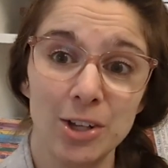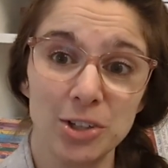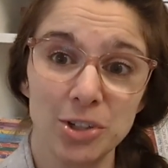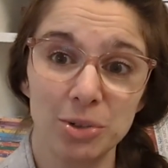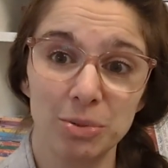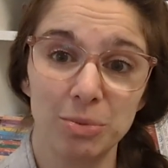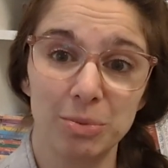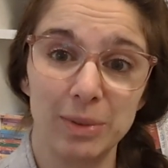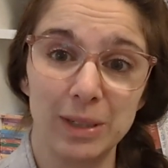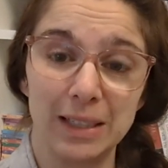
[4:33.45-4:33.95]

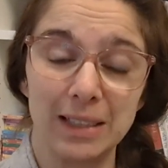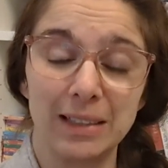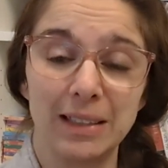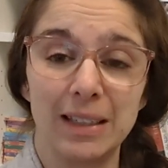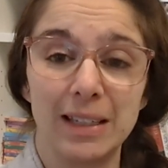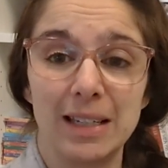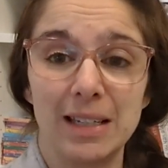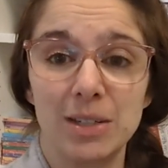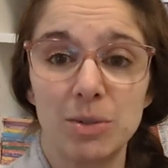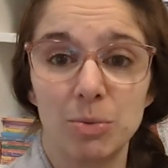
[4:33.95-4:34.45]
to read
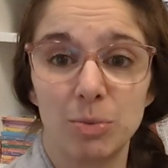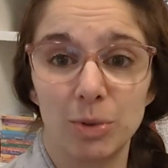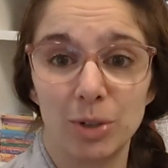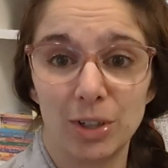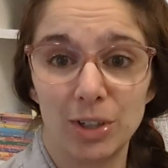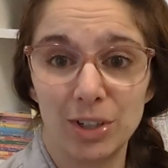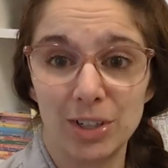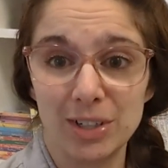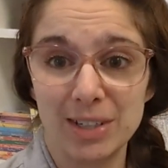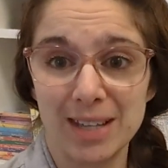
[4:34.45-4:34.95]
these
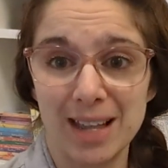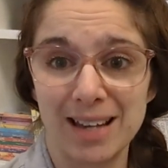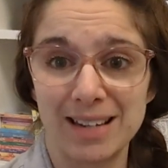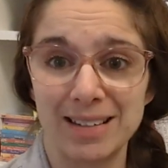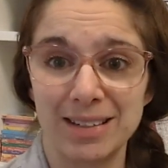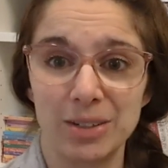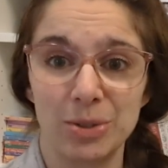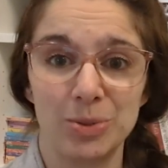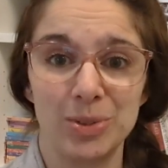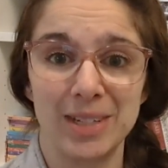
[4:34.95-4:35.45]
words
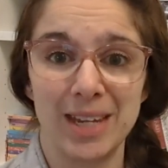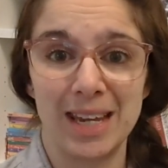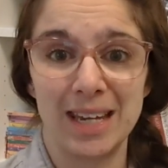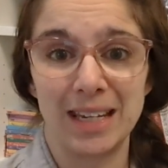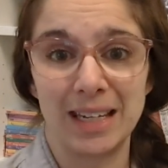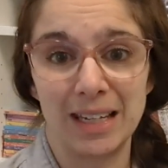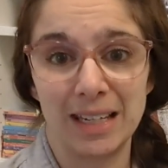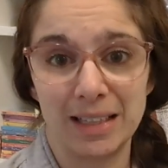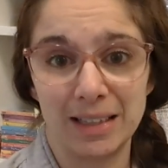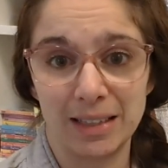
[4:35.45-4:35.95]
and to
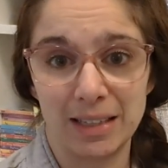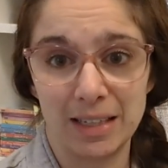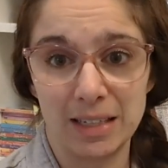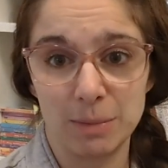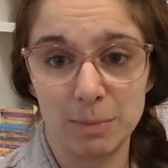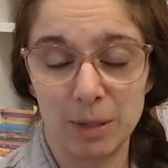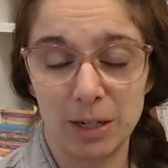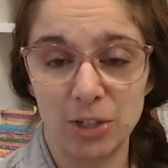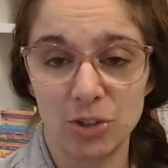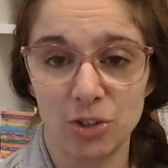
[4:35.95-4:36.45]
take in
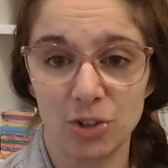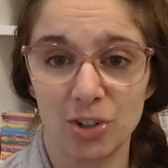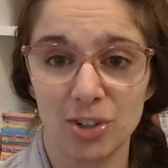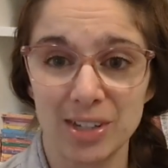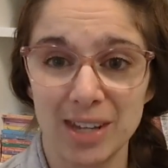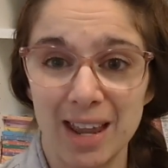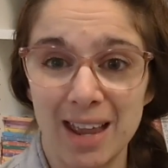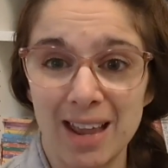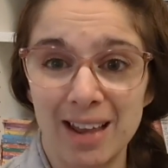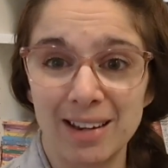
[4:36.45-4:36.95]
these
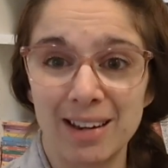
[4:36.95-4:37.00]
pictures.